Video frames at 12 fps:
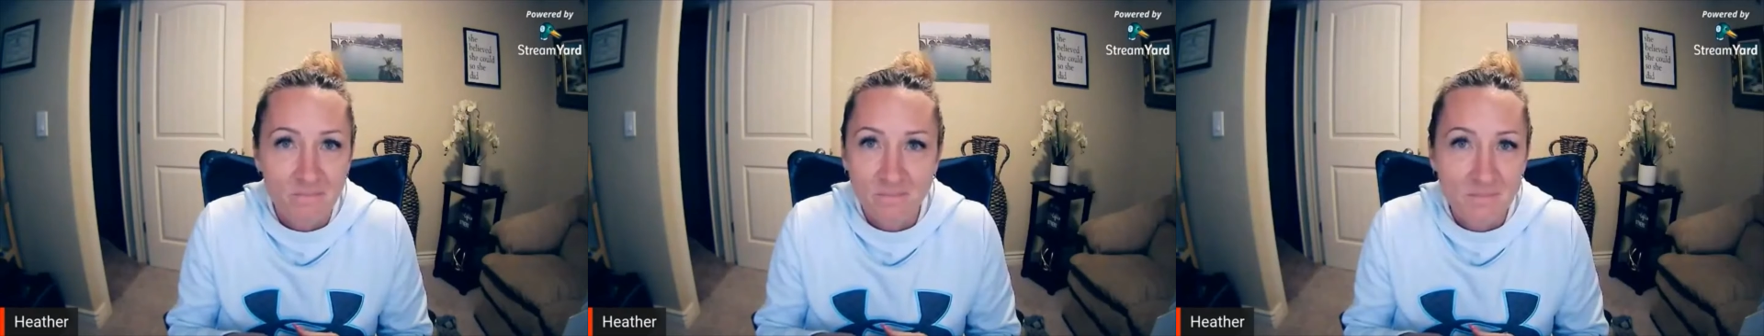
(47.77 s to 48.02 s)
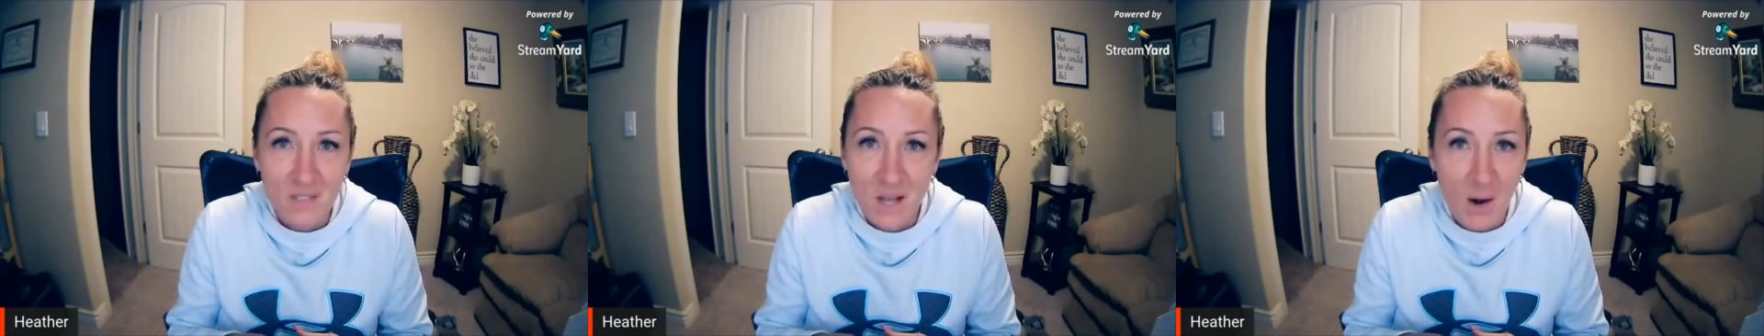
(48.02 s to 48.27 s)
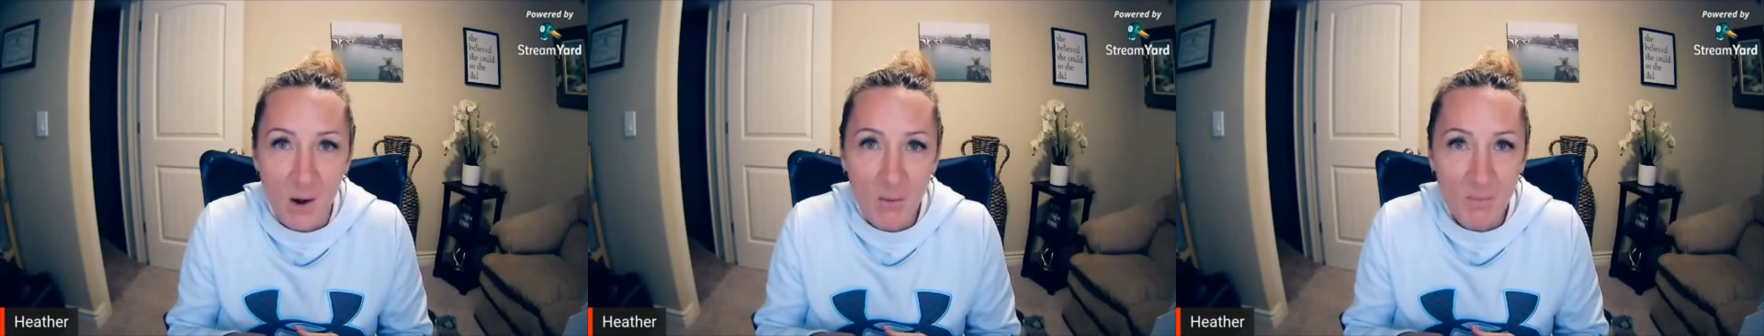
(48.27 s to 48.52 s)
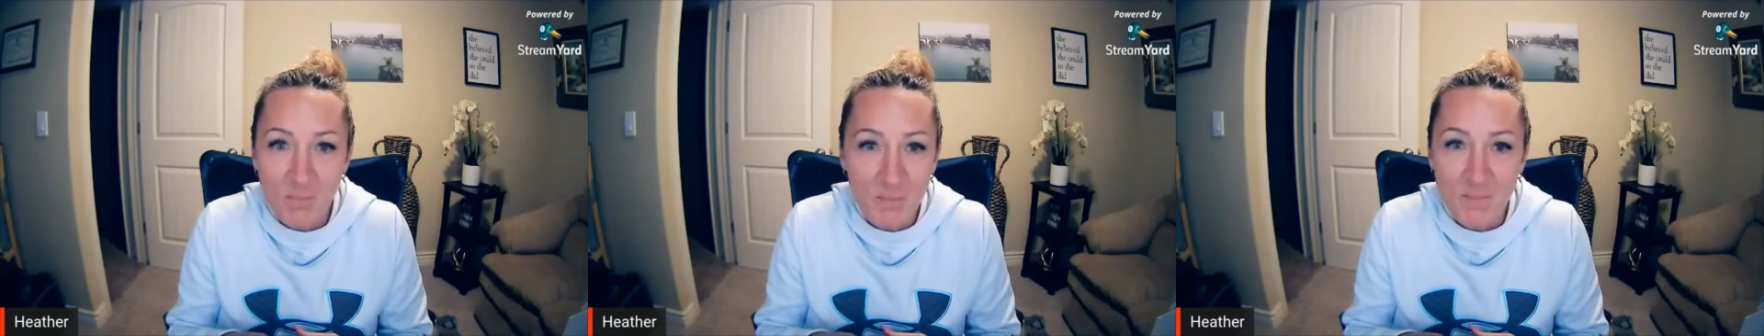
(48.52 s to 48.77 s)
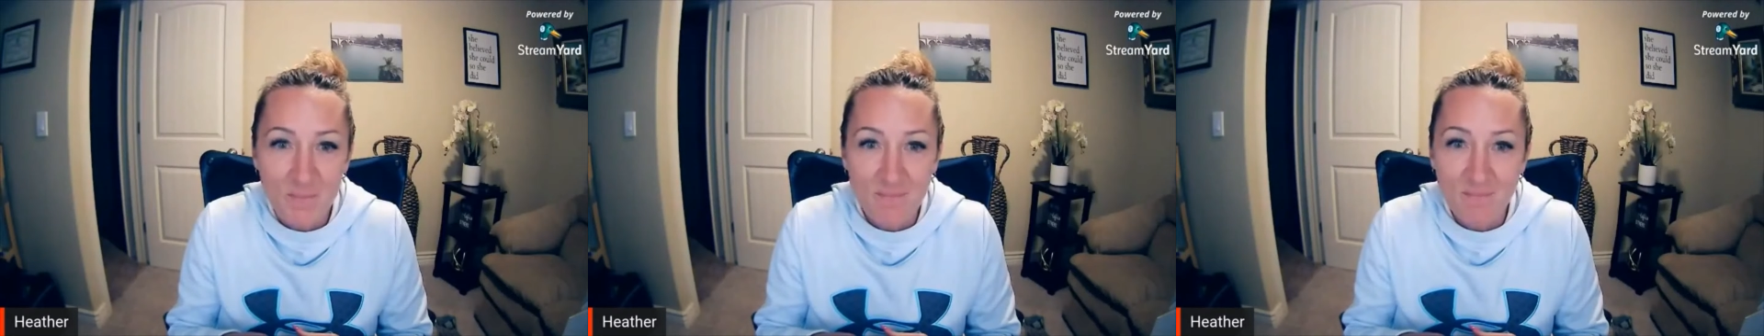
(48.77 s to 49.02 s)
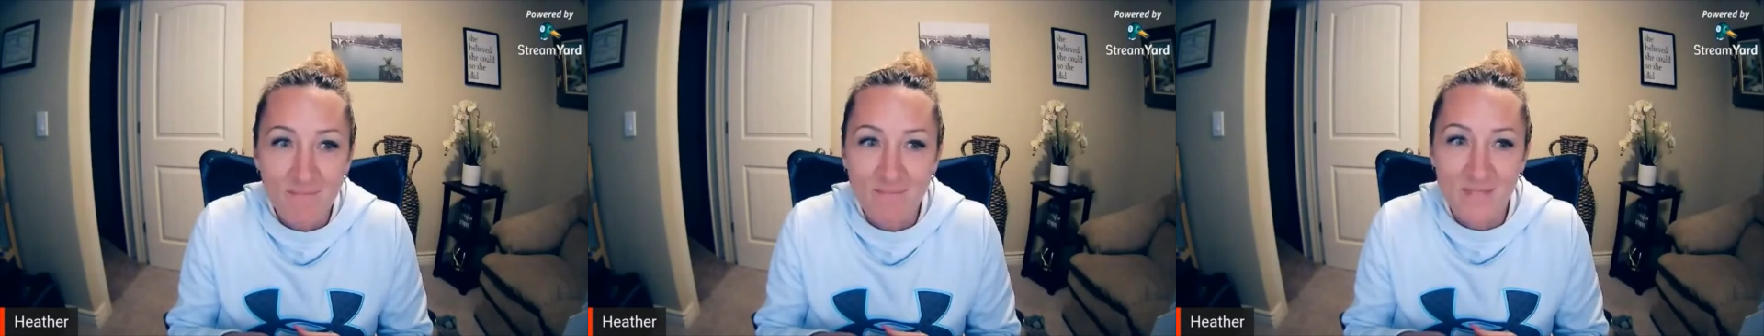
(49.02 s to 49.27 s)
No,
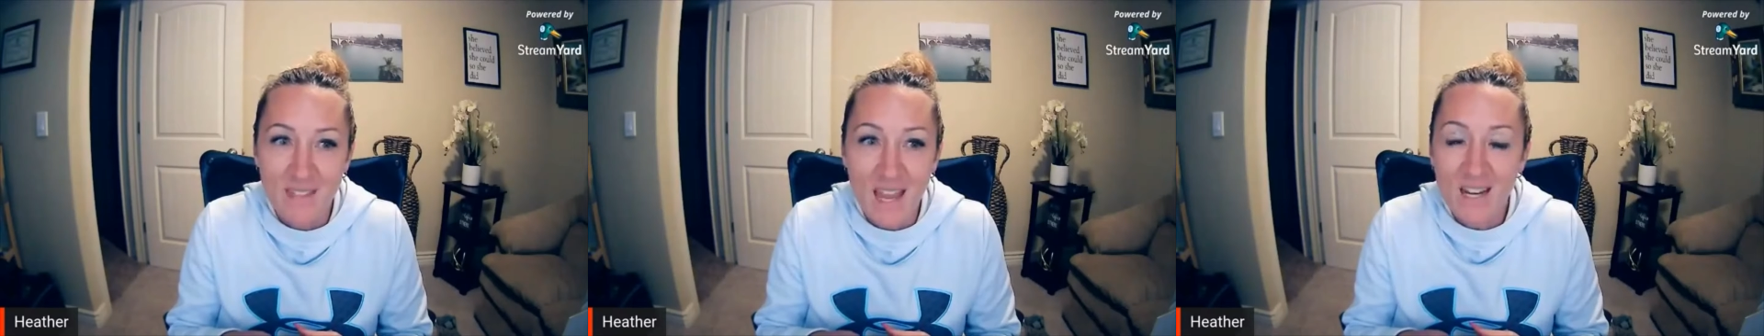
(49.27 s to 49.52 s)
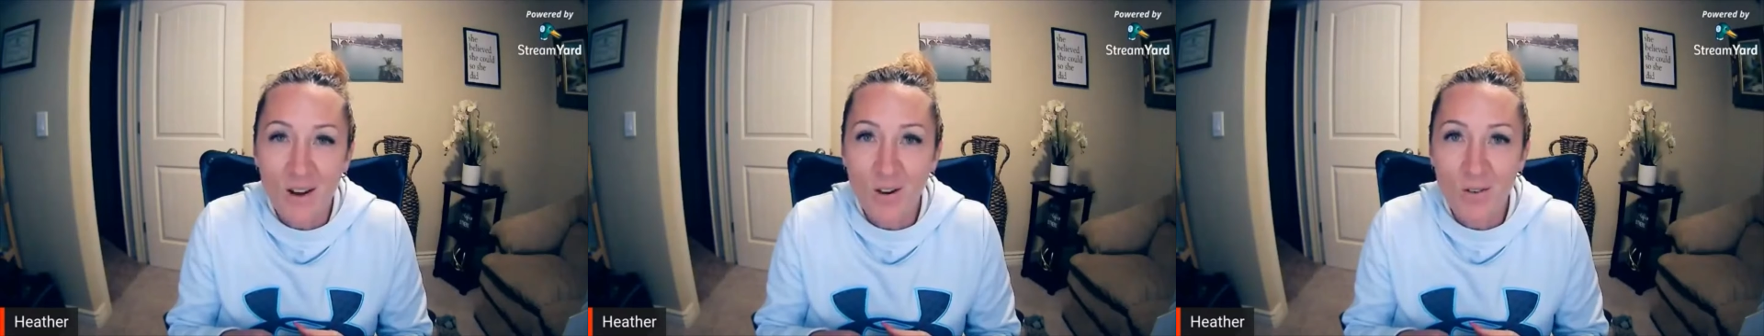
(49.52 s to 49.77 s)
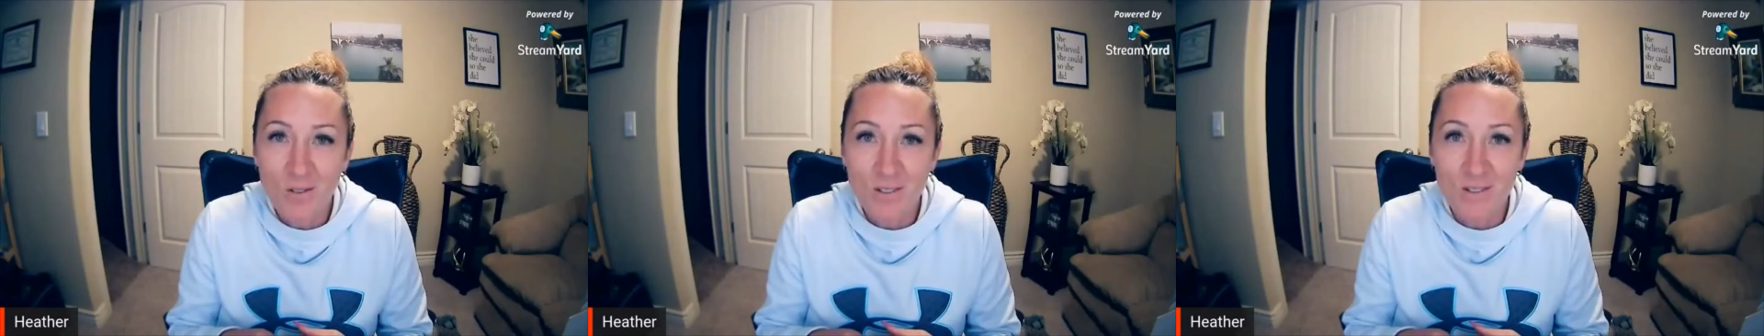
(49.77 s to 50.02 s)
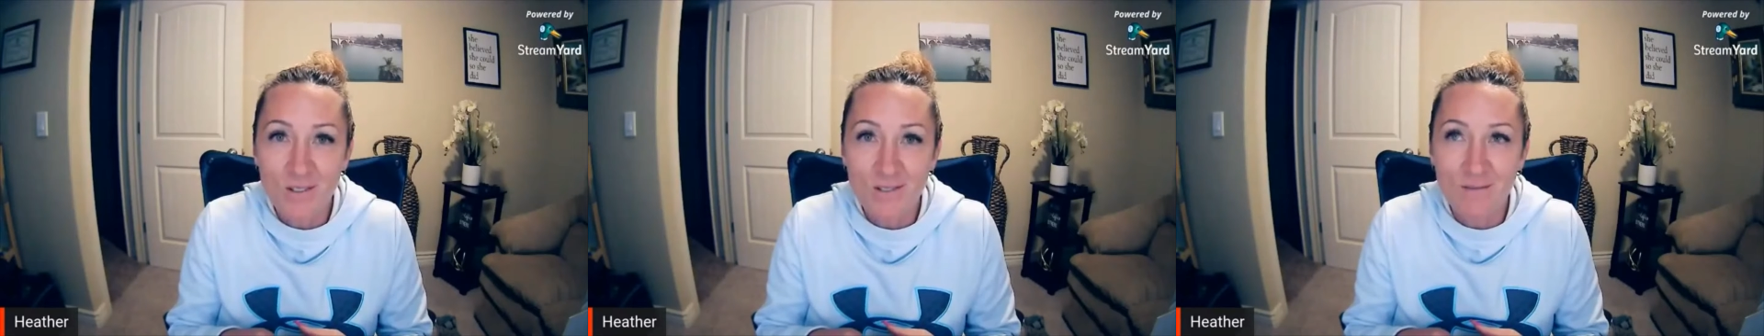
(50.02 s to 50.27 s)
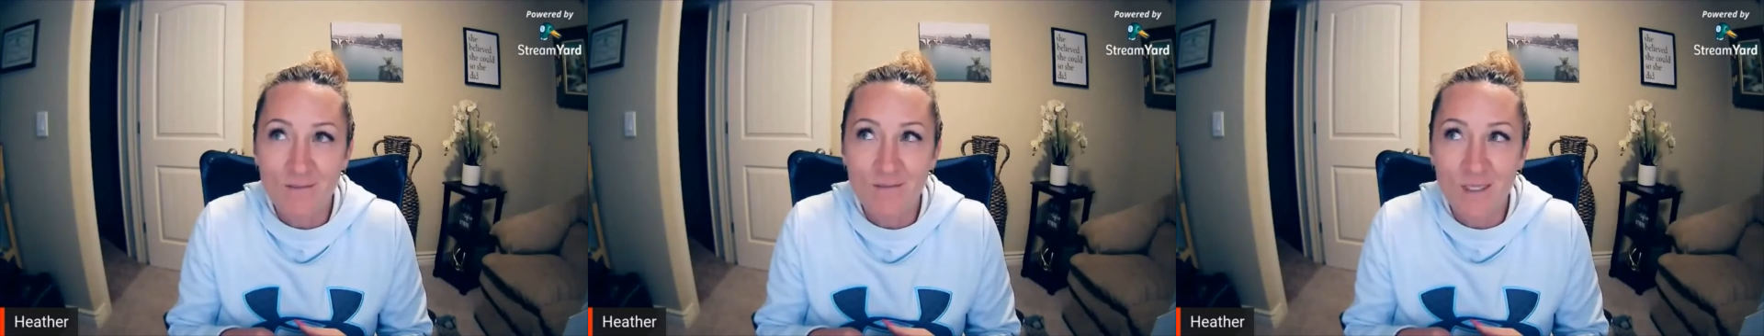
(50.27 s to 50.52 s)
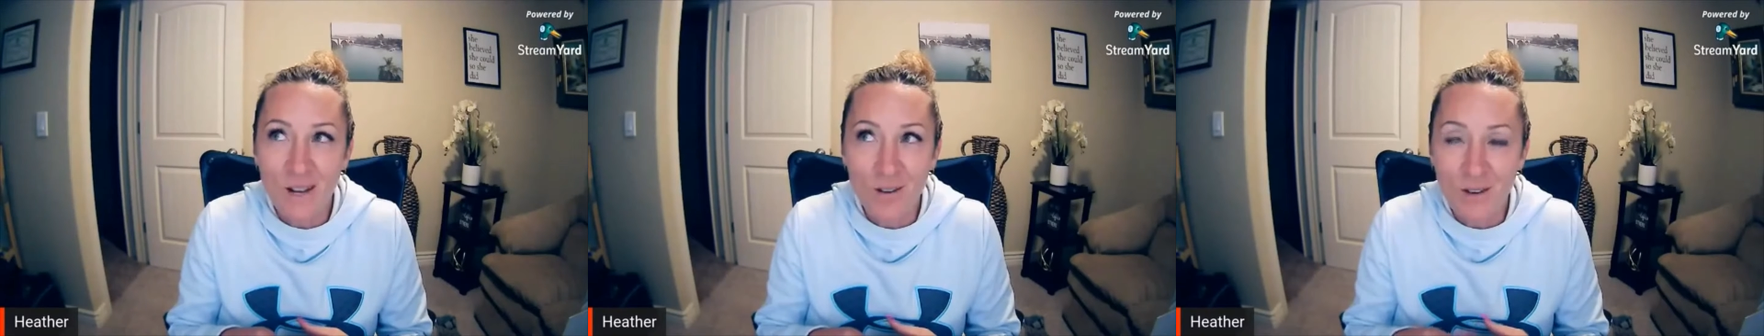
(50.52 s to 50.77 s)
they don't
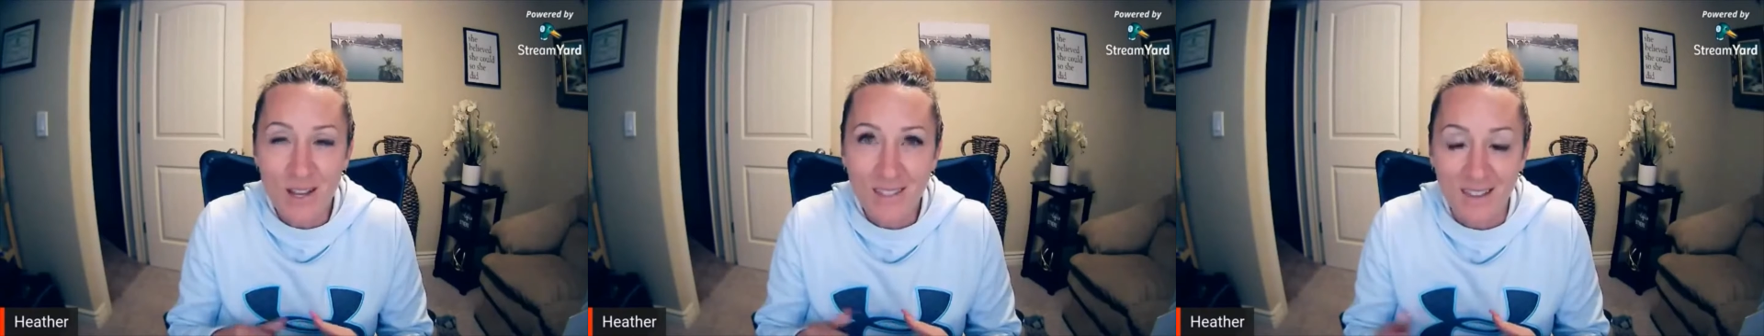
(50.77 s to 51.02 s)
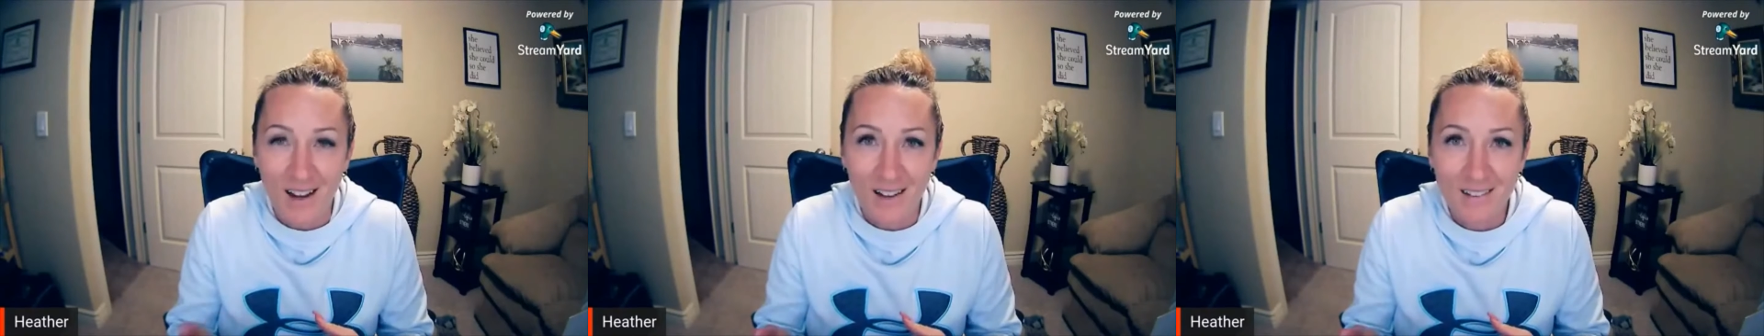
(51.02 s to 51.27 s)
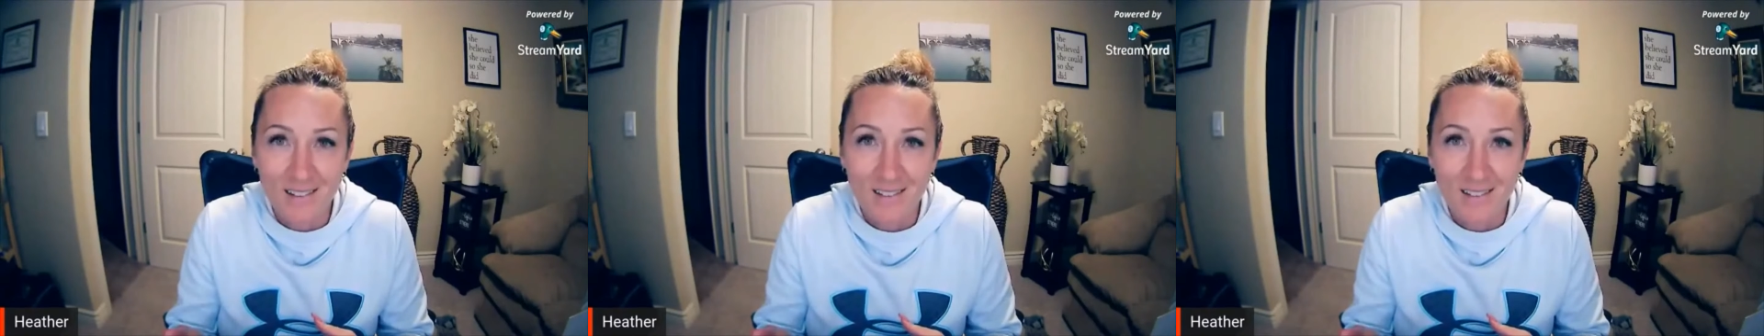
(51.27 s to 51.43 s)
eat that.